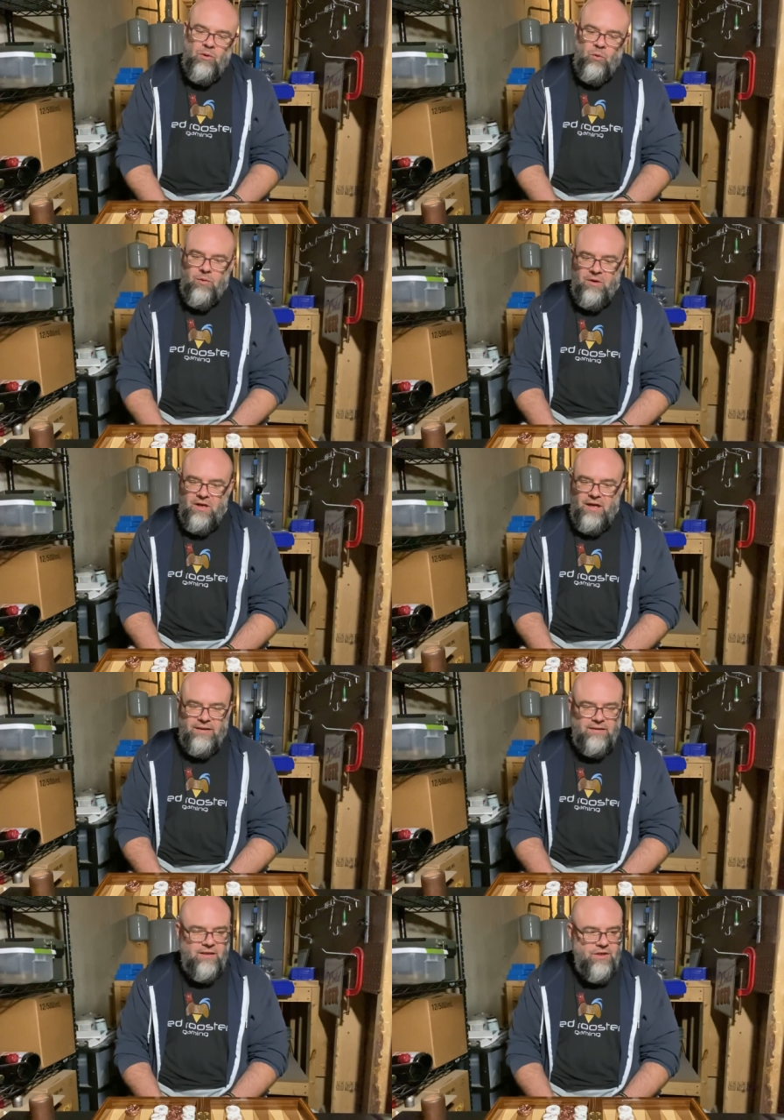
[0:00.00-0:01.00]
Would have been a
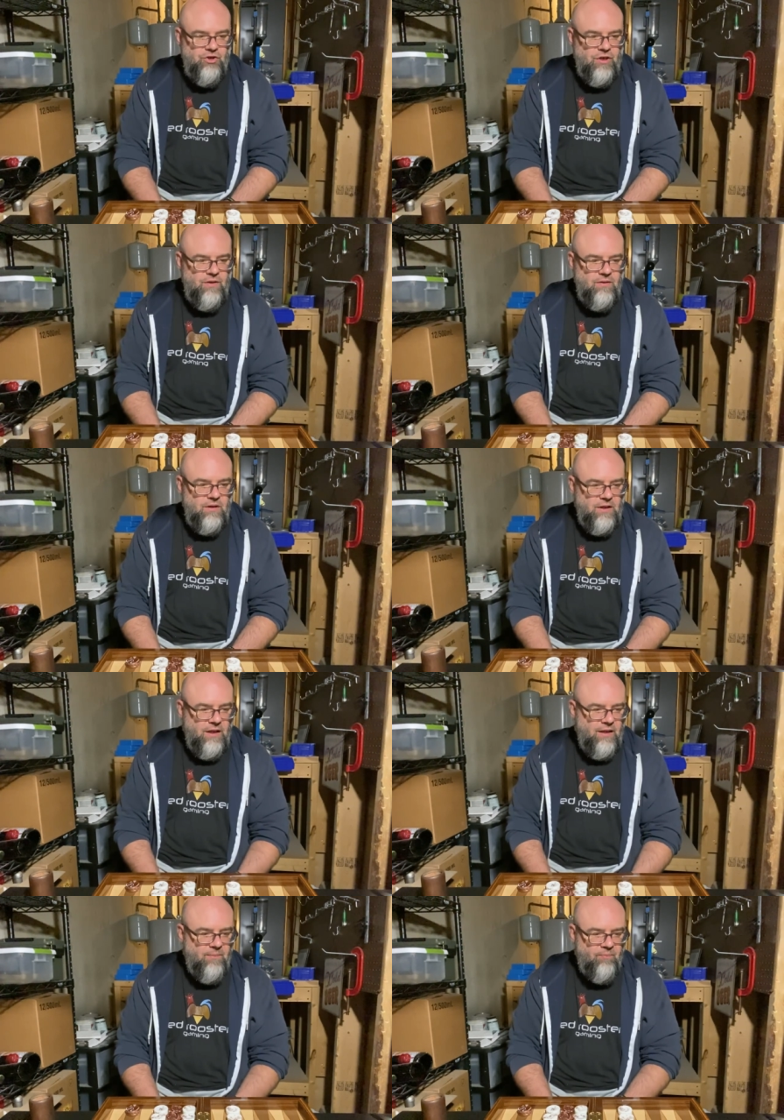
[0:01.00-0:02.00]
nice addition.
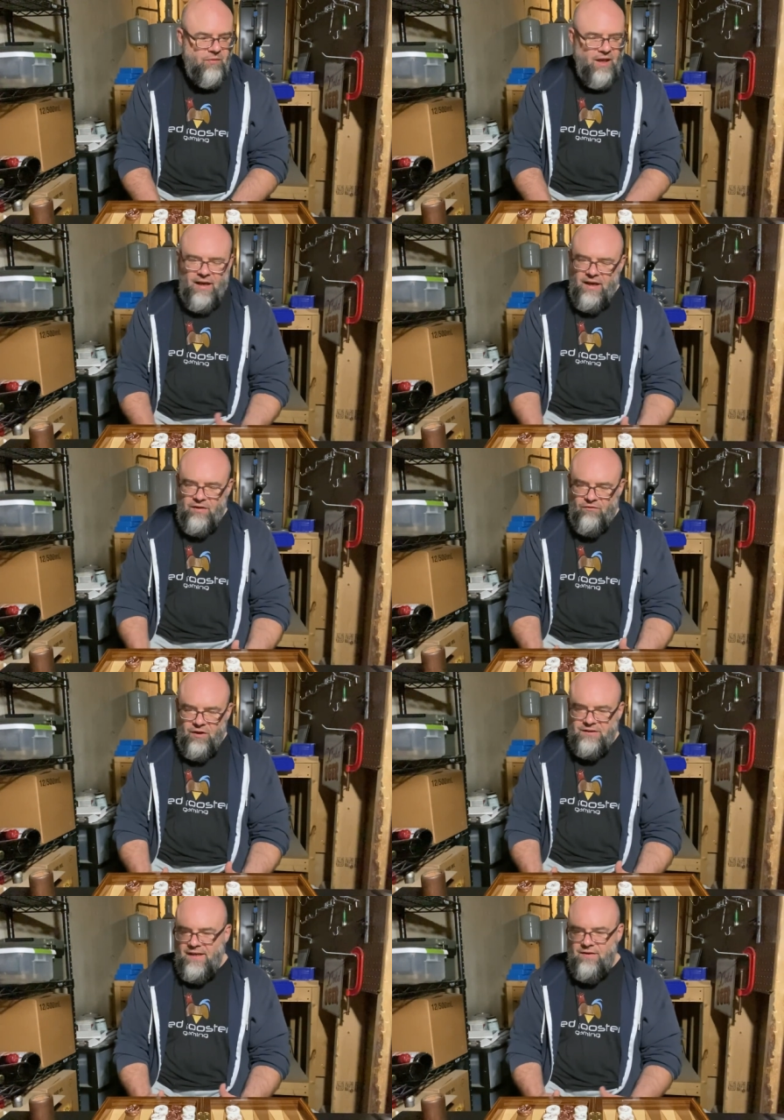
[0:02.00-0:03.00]
Um, and I, as
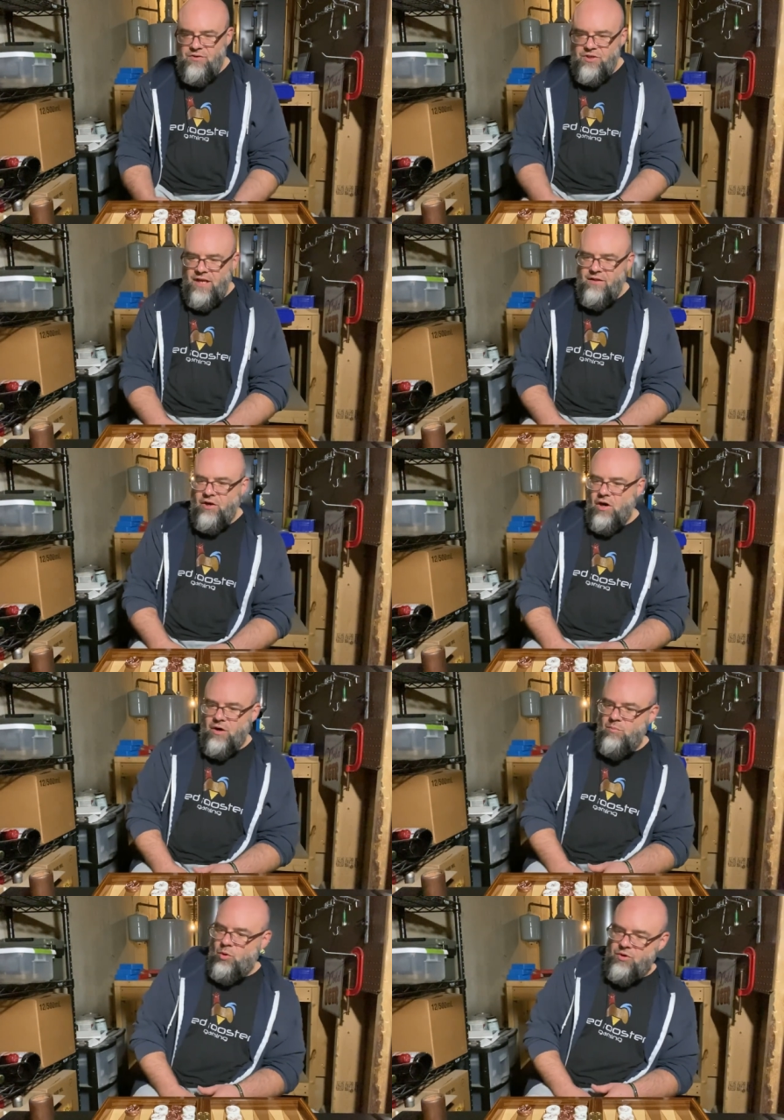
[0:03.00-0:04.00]
far as I understand, they're
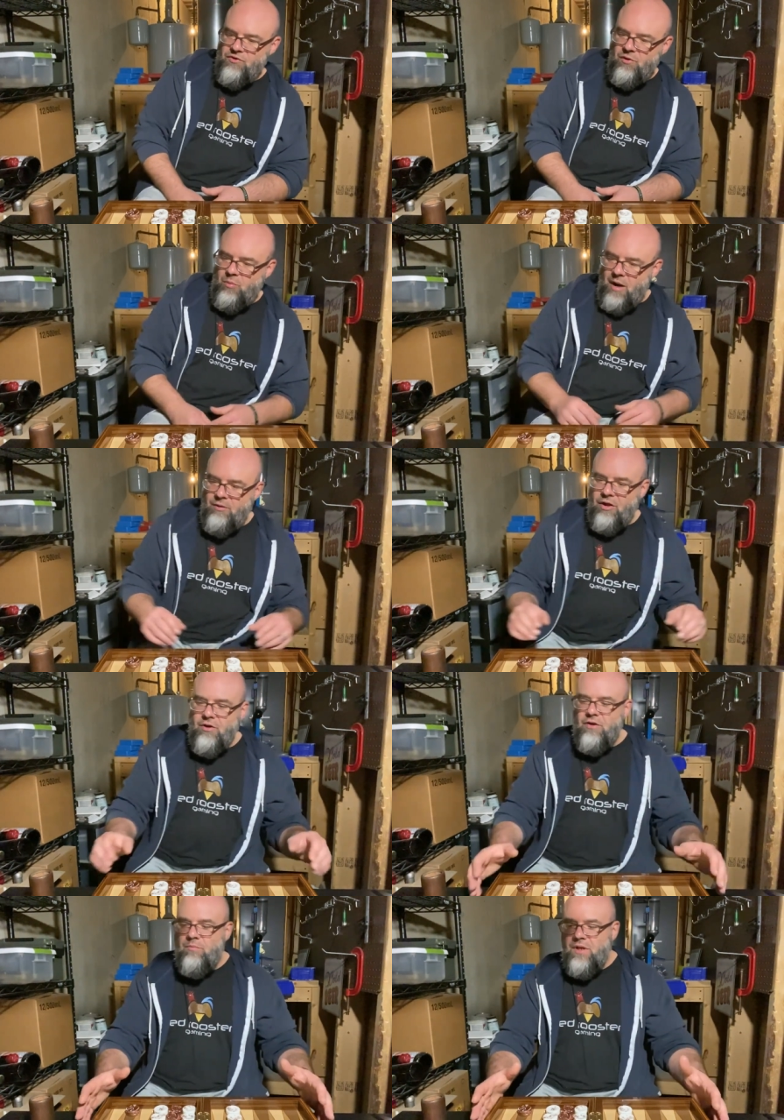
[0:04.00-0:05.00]
cardboard, so it probably
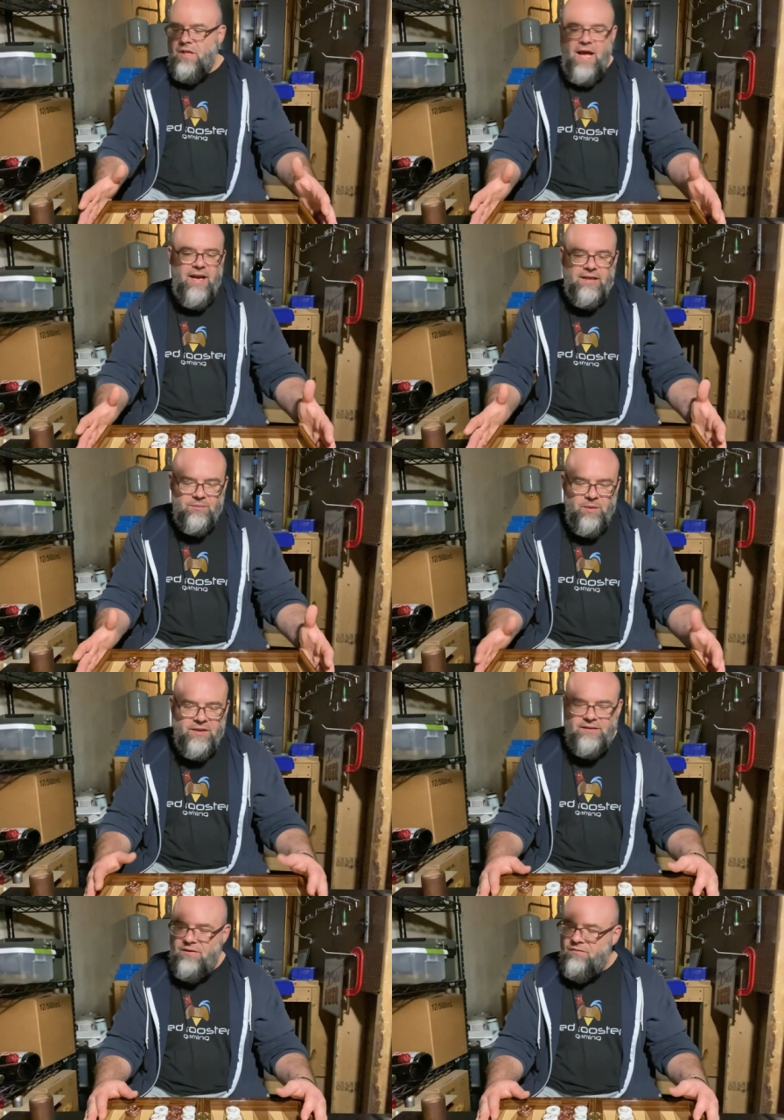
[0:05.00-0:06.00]
couldn't have been that
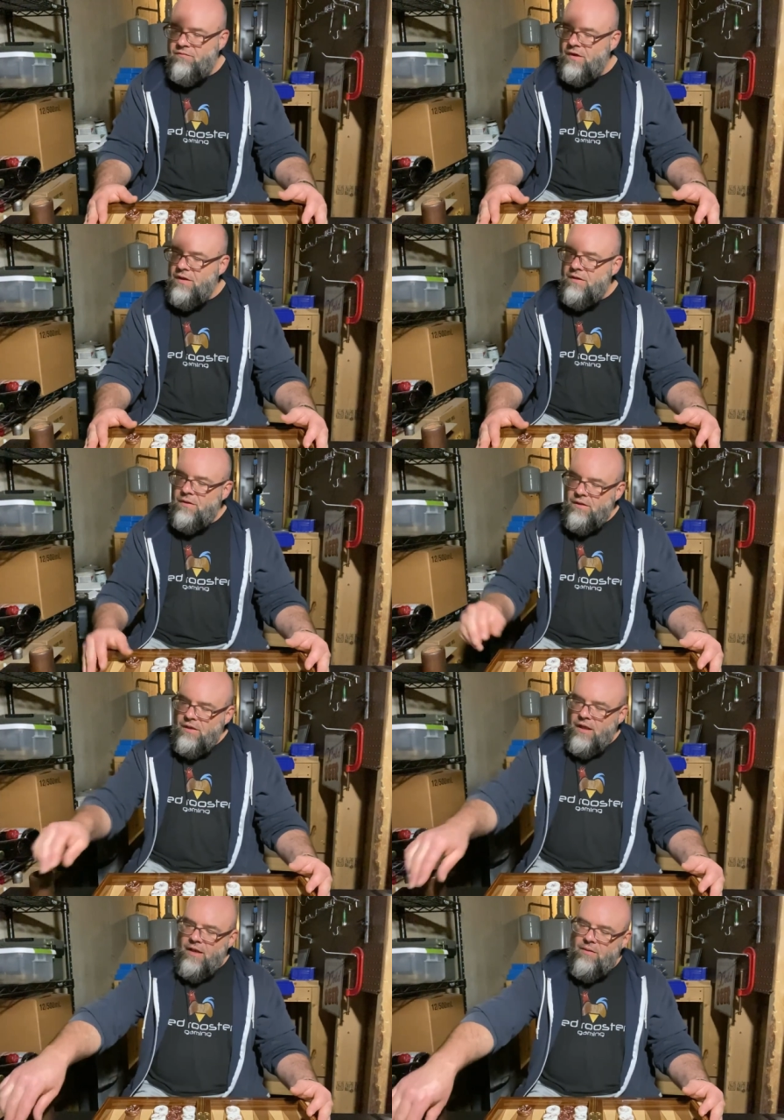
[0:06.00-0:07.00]
expensive.
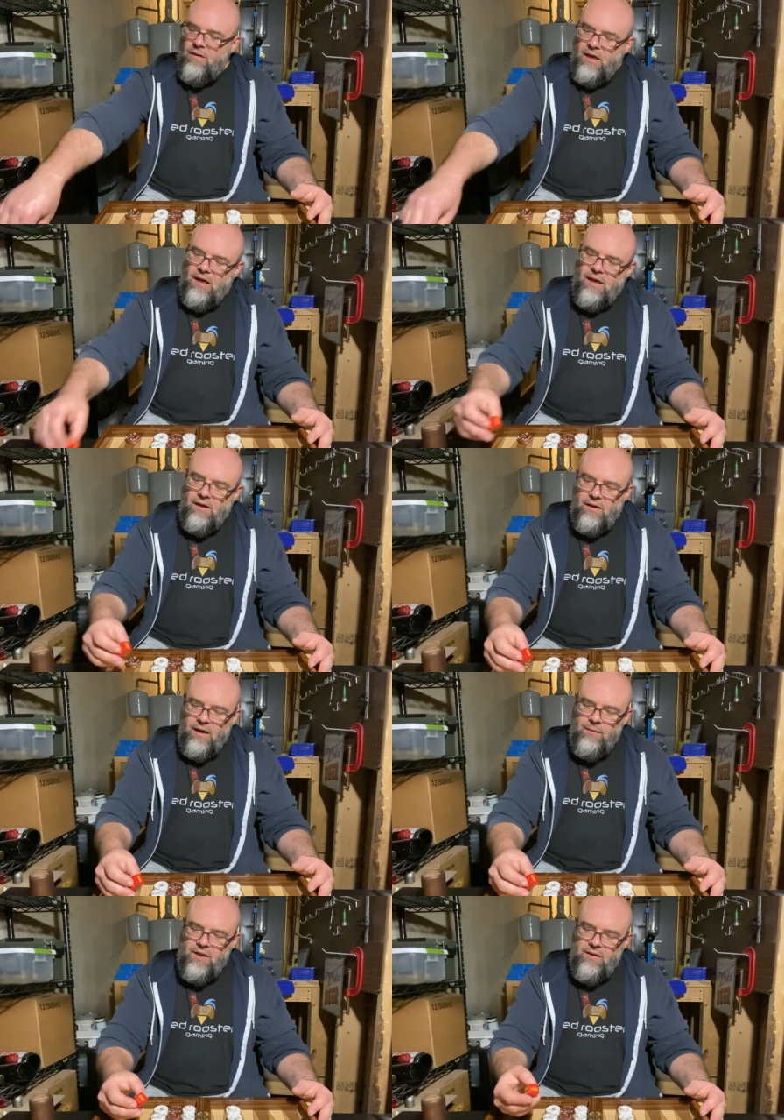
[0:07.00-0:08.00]
And, uh,
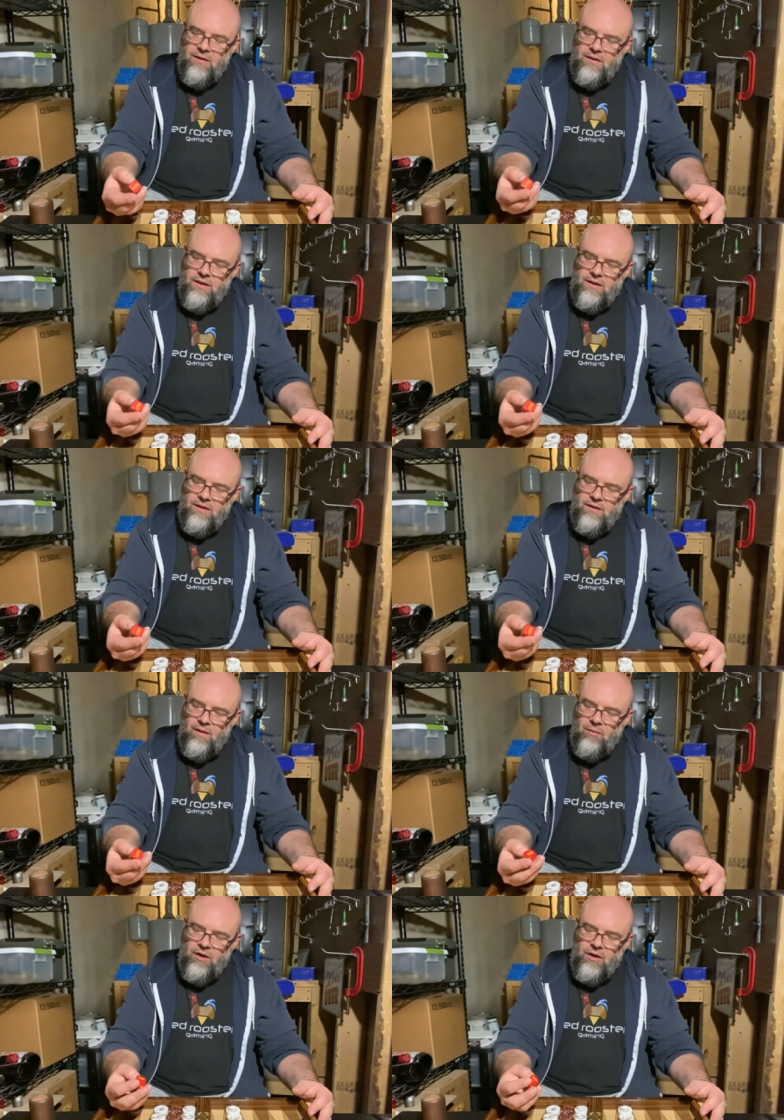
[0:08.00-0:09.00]
I mean, the, the
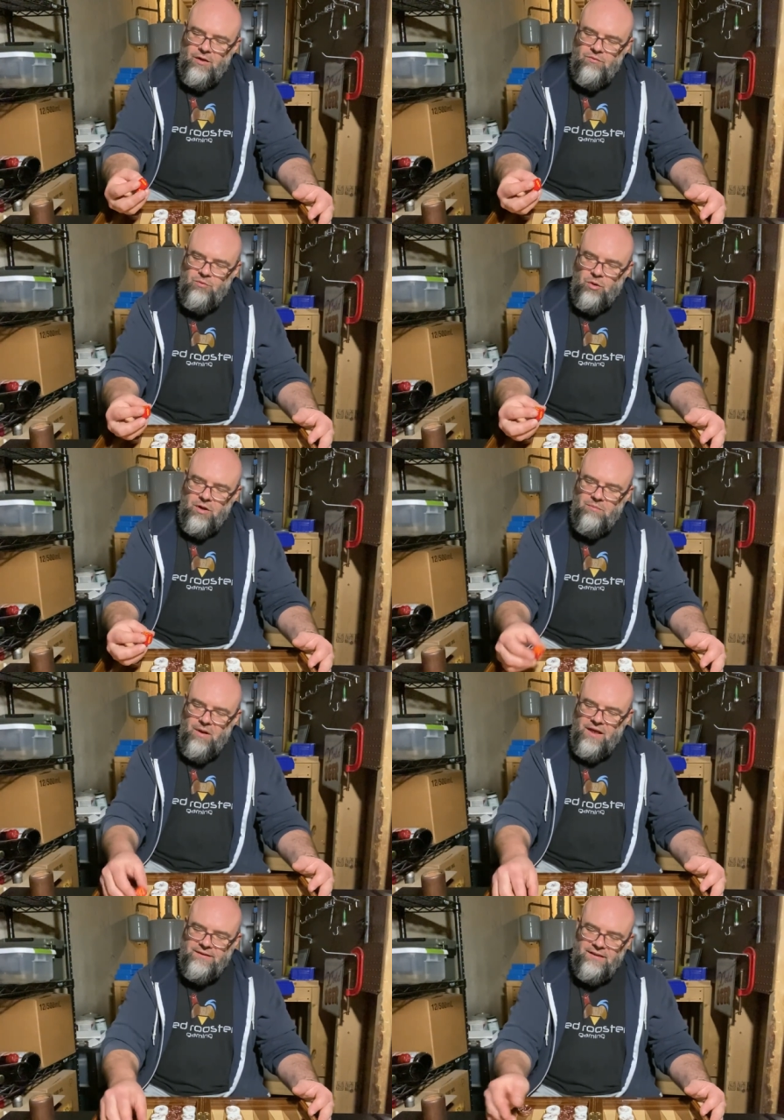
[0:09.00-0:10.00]
doubling cube's pretty
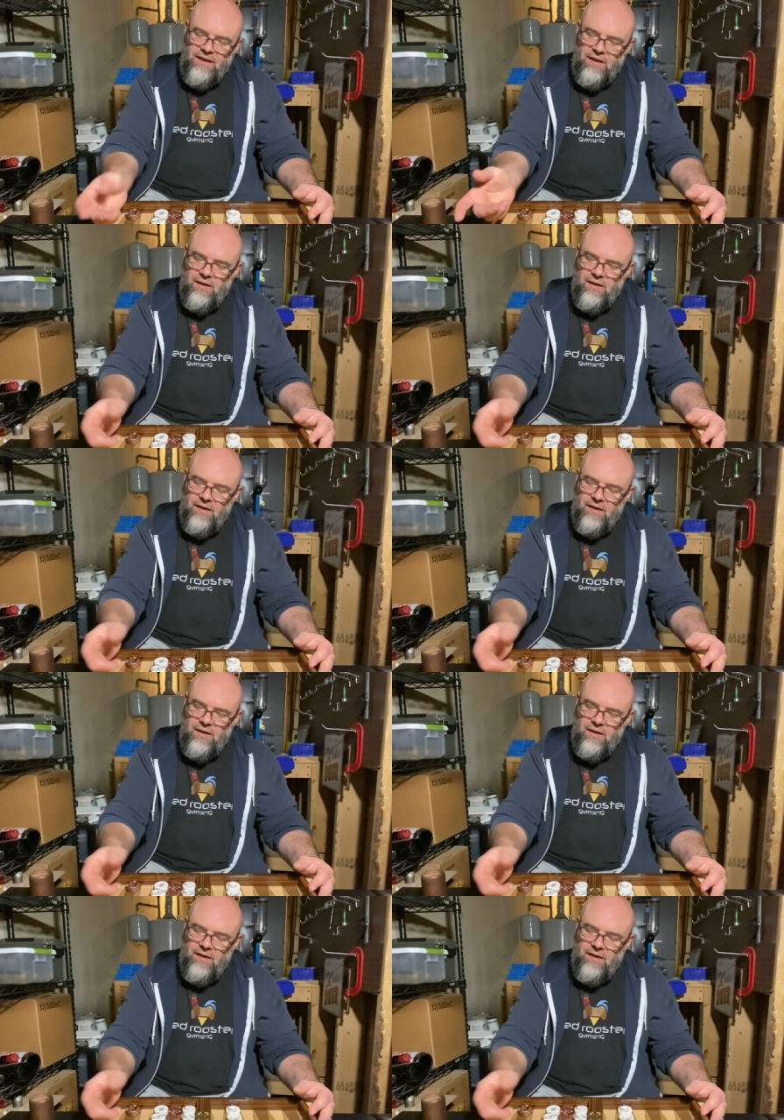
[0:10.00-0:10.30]
basic,